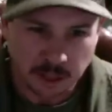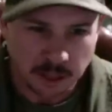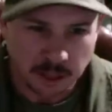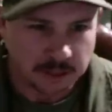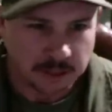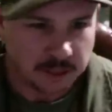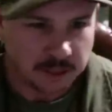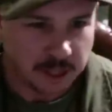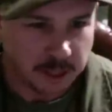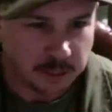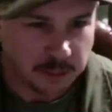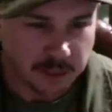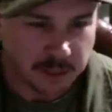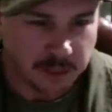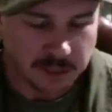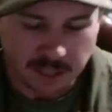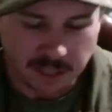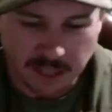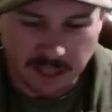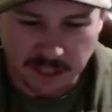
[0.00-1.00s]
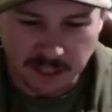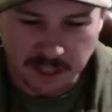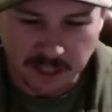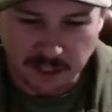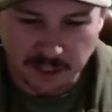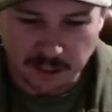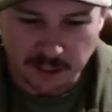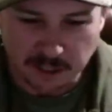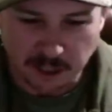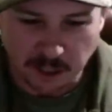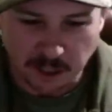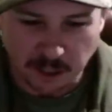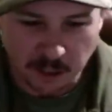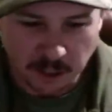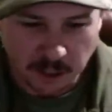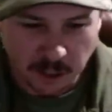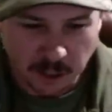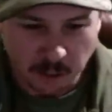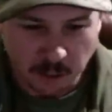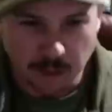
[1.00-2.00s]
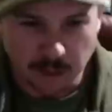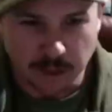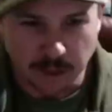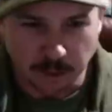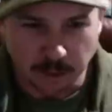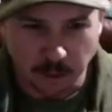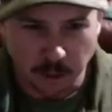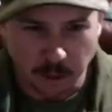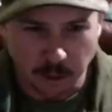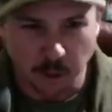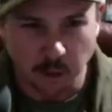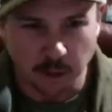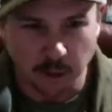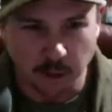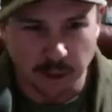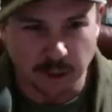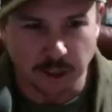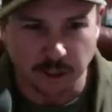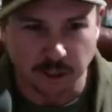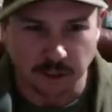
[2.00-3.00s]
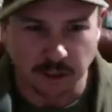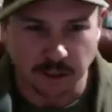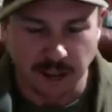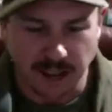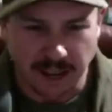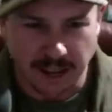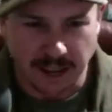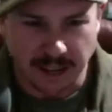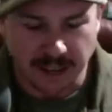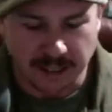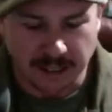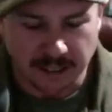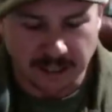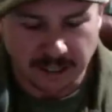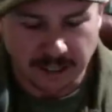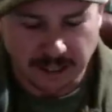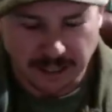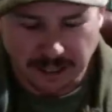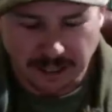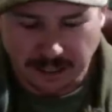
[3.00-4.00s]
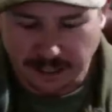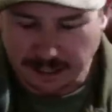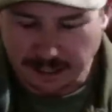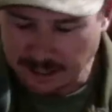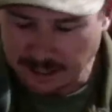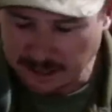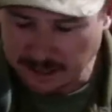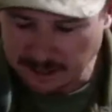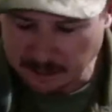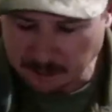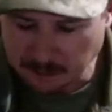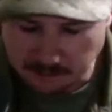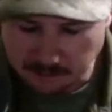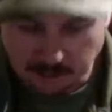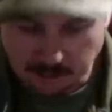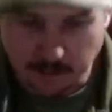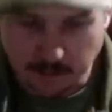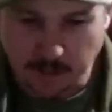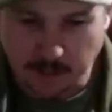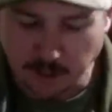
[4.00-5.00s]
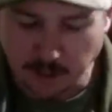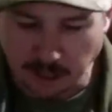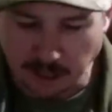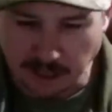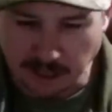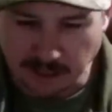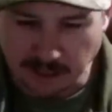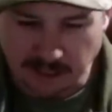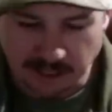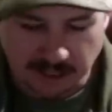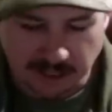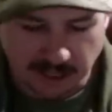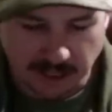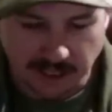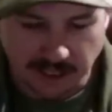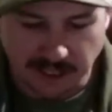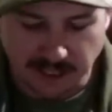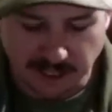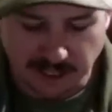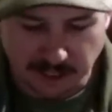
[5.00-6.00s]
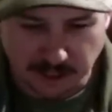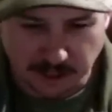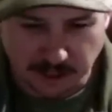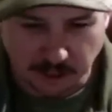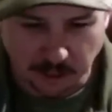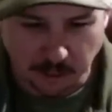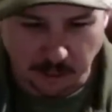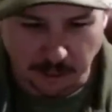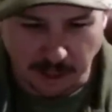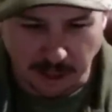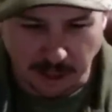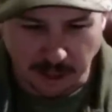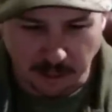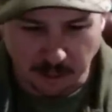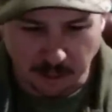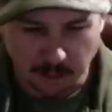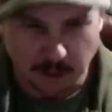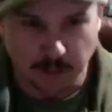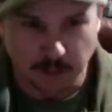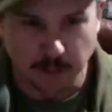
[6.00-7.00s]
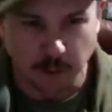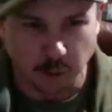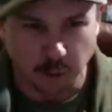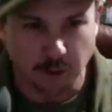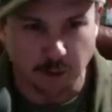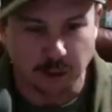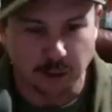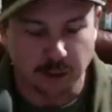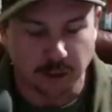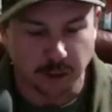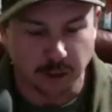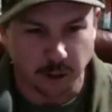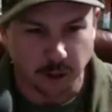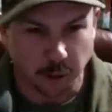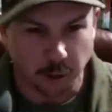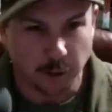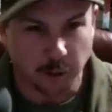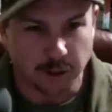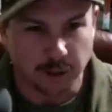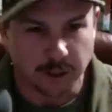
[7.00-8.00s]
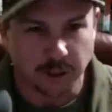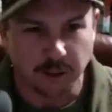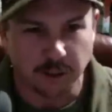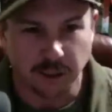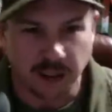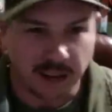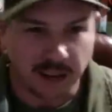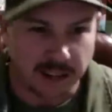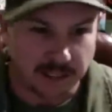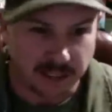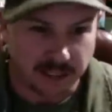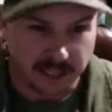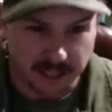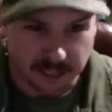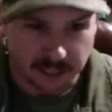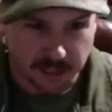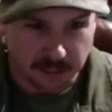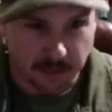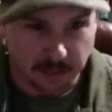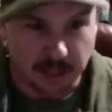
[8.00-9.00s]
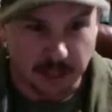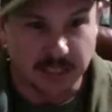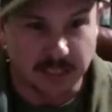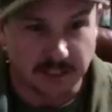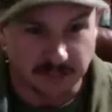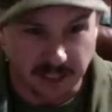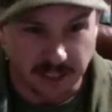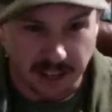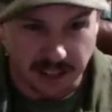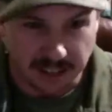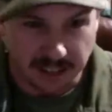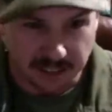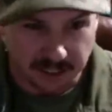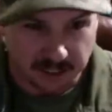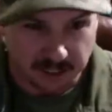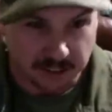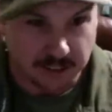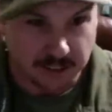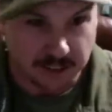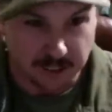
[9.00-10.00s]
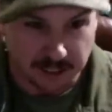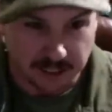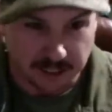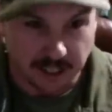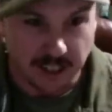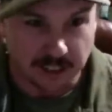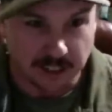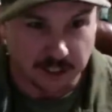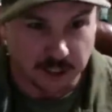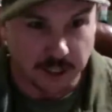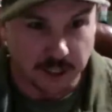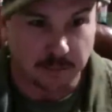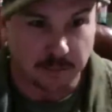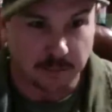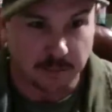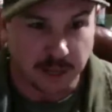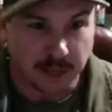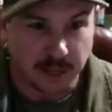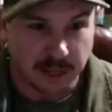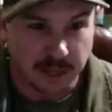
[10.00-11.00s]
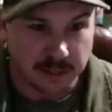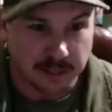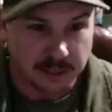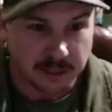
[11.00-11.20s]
10 months out of the year. So when someone orders online, and it's been a while since I did this, so remind me, when someone orders online, they can specify their desired ship date?